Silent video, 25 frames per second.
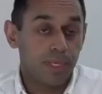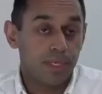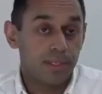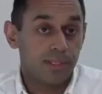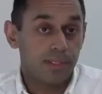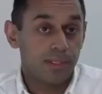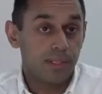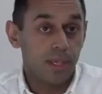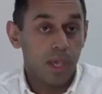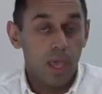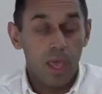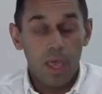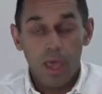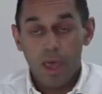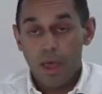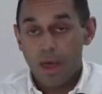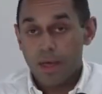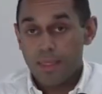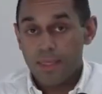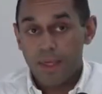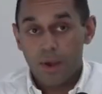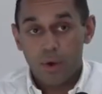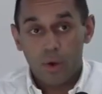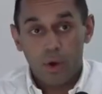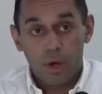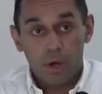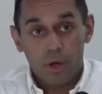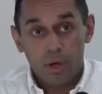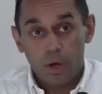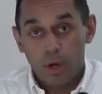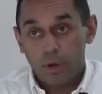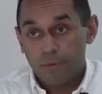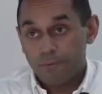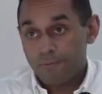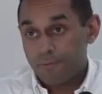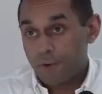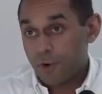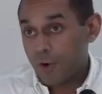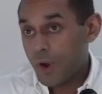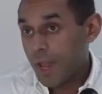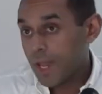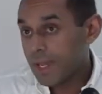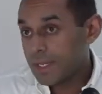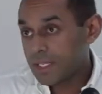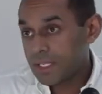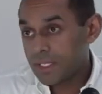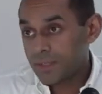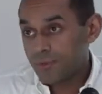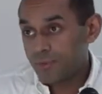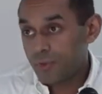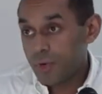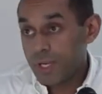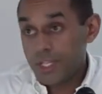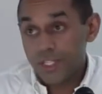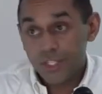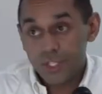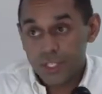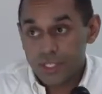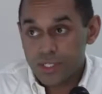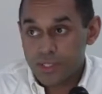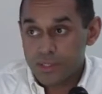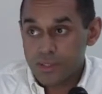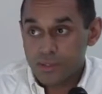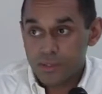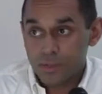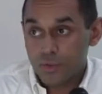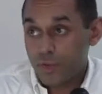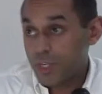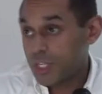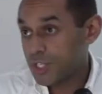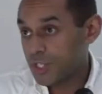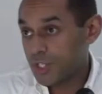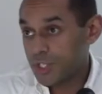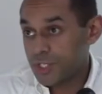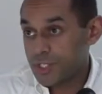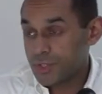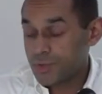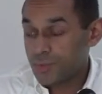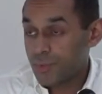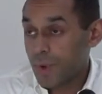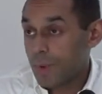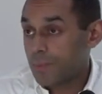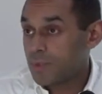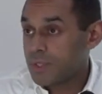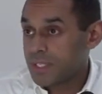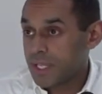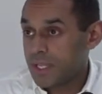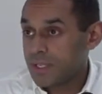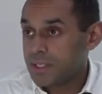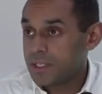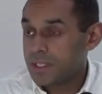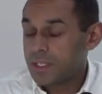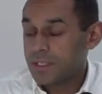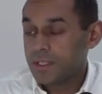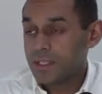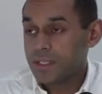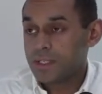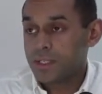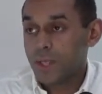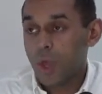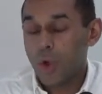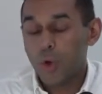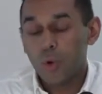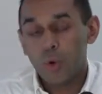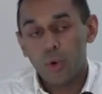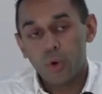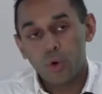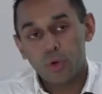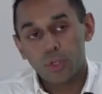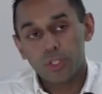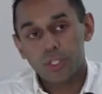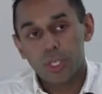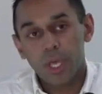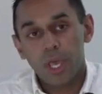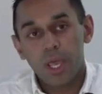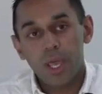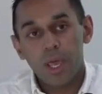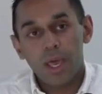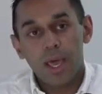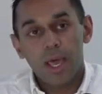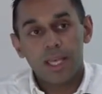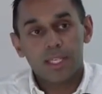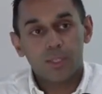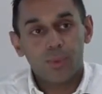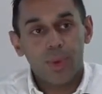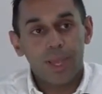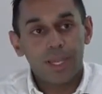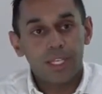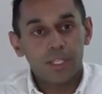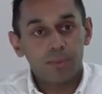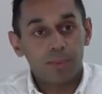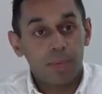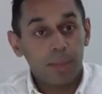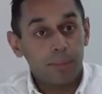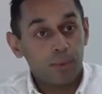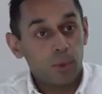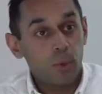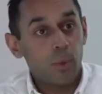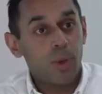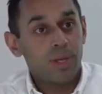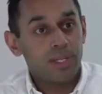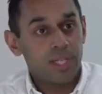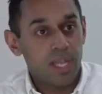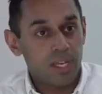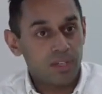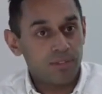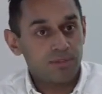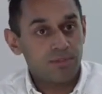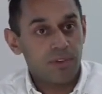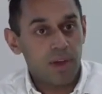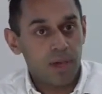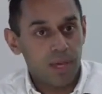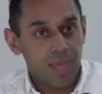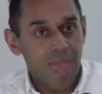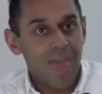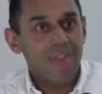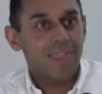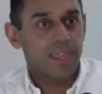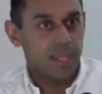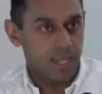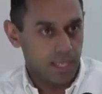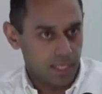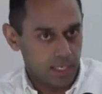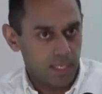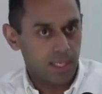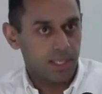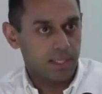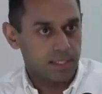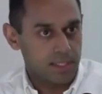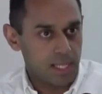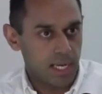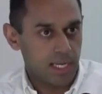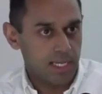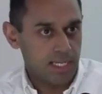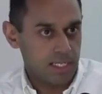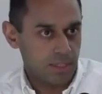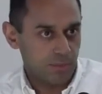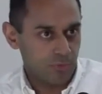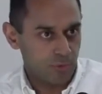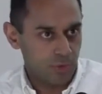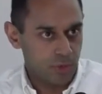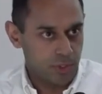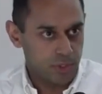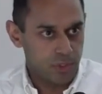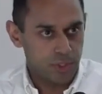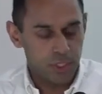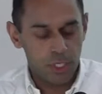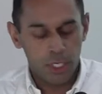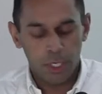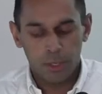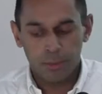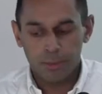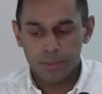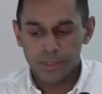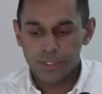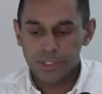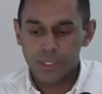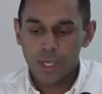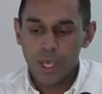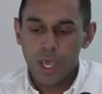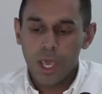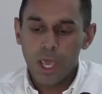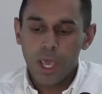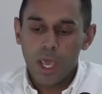because there are a variety of religious traditions represented in this cohort, as well as people who identify ethnically in slightly different terms.